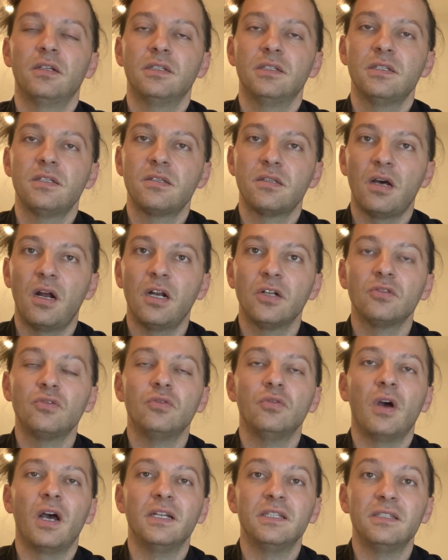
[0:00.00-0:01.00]
start to
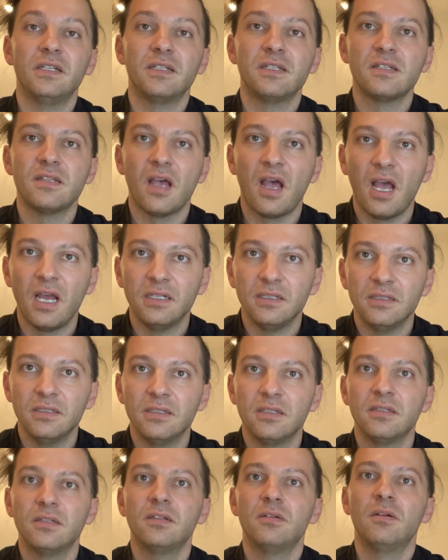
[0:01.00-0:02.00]
understand
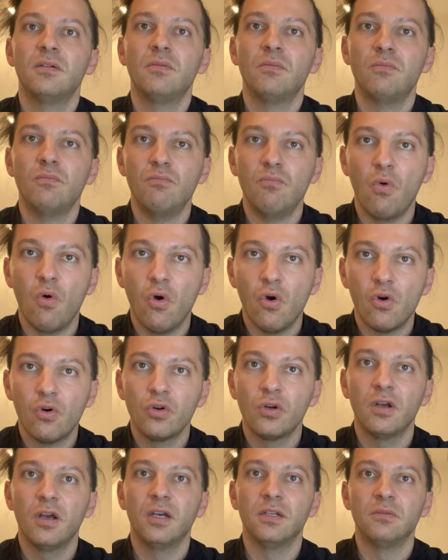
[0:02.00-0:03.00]
more
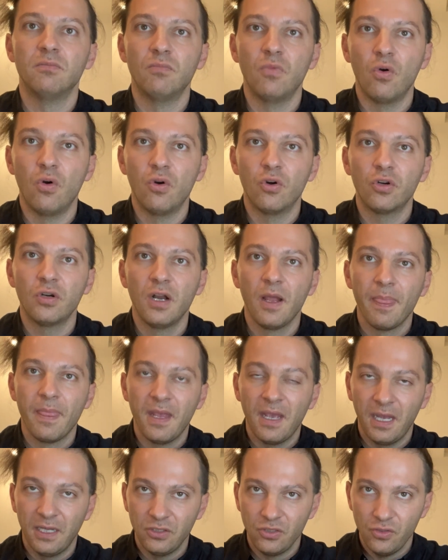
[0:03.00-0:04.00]
and more,
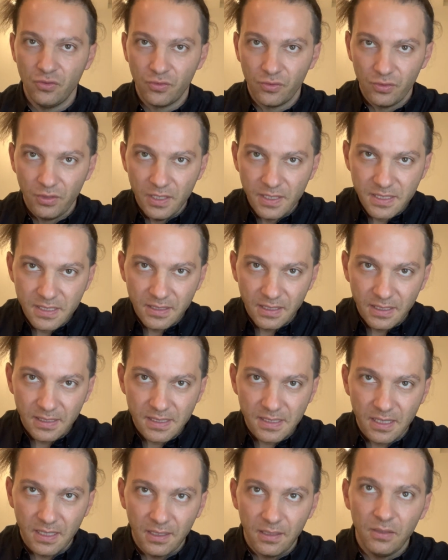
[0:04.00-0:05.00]
and your listening
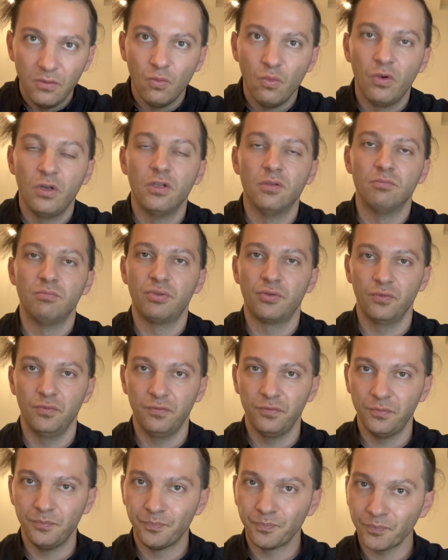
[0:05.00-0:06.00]
skill will improve.
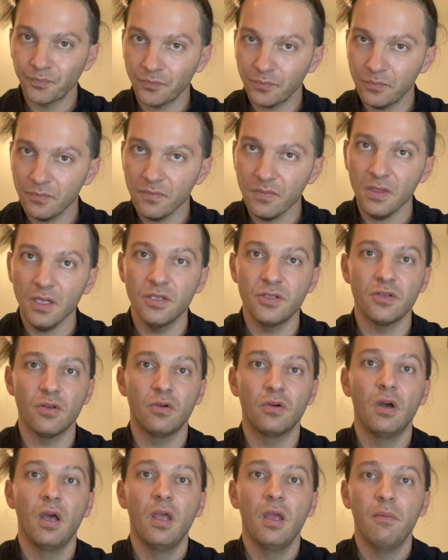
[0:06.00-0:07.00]

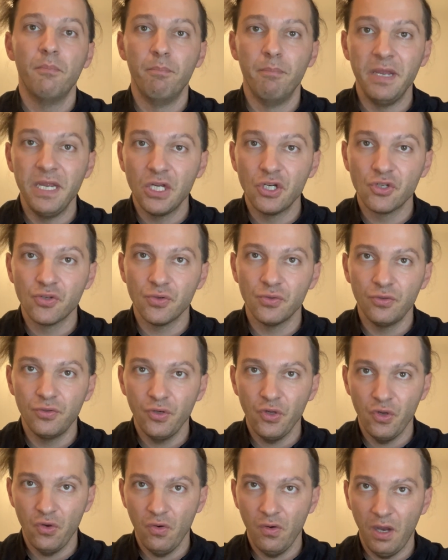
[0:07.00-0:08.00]
So make sure
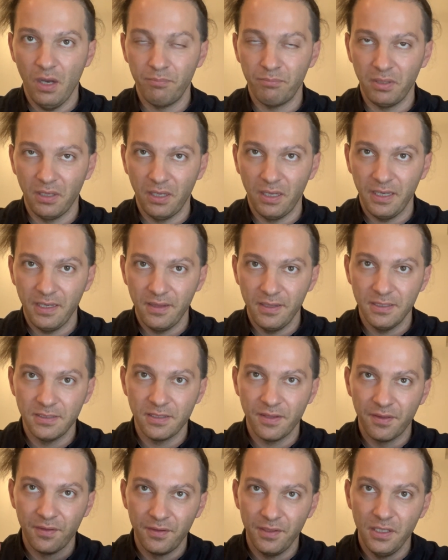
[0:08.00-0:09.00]
you apply these
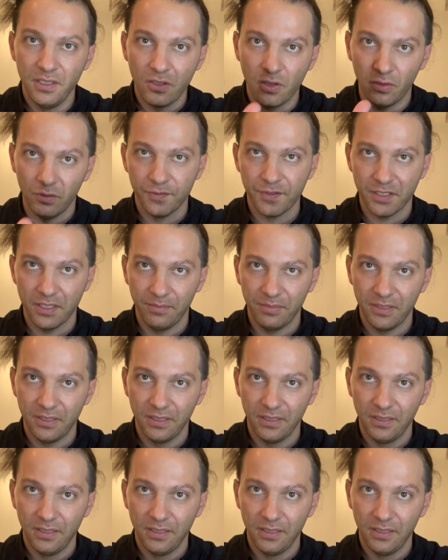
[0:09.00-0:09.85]
three concepts